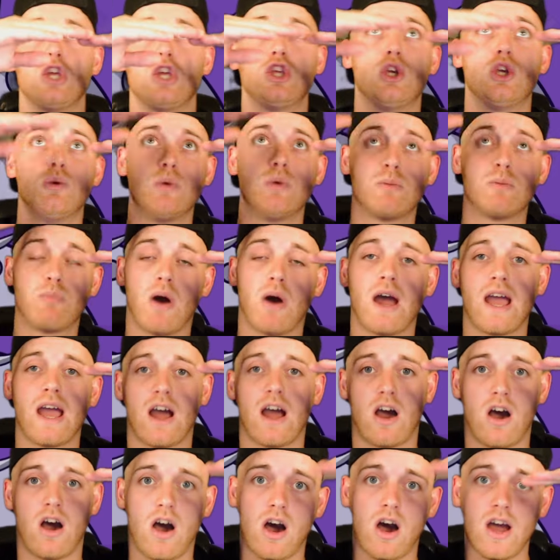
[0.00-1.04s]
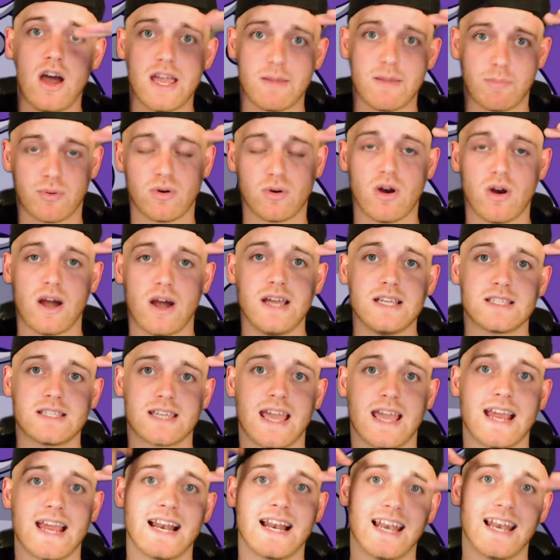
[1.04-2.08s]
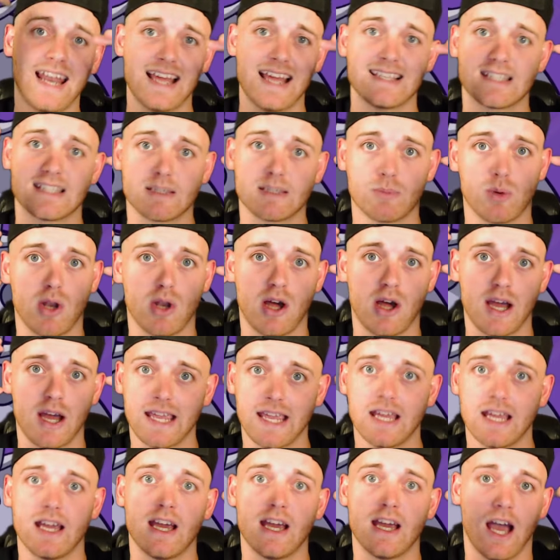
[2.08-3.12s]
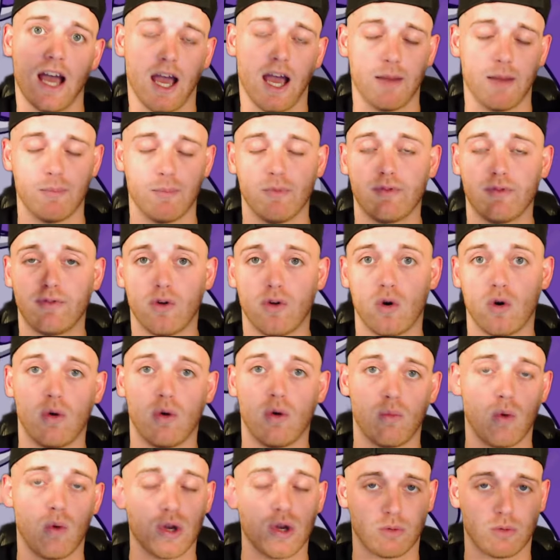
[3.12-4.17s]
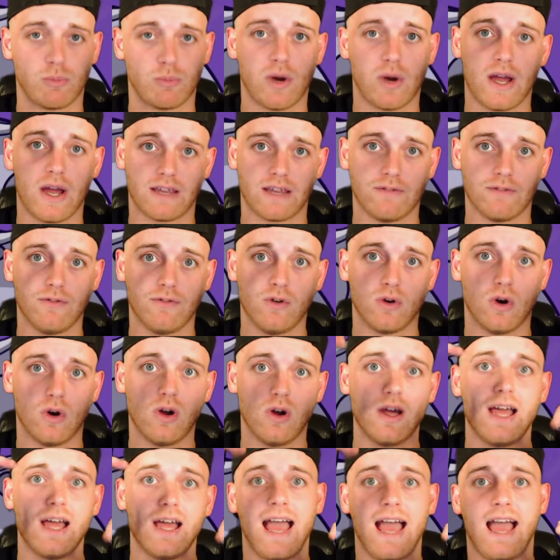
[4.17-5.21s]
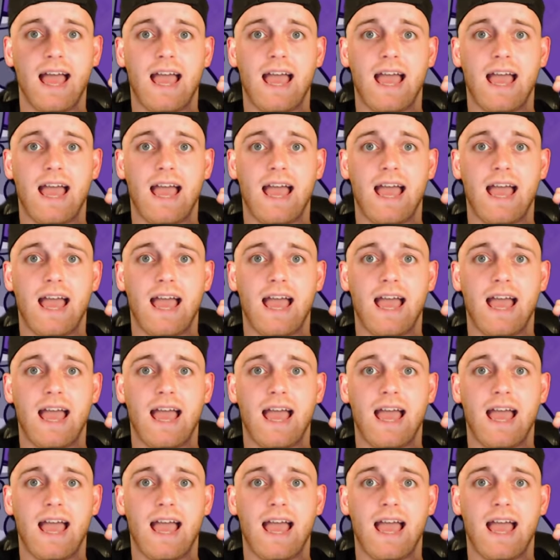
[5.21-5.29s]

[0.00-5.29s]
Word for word: You would buy at a higher price, getting less supply um, for what you're buying it for.